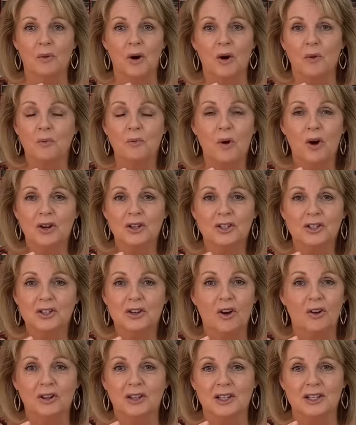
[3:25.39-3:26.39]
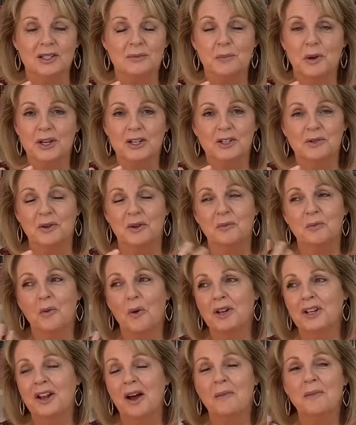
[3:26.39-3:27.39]
Well, what toddler, especially,
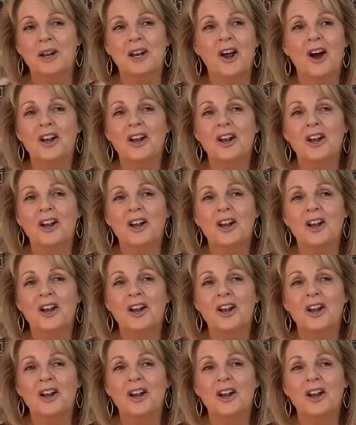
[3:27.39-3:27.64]
what, I mean,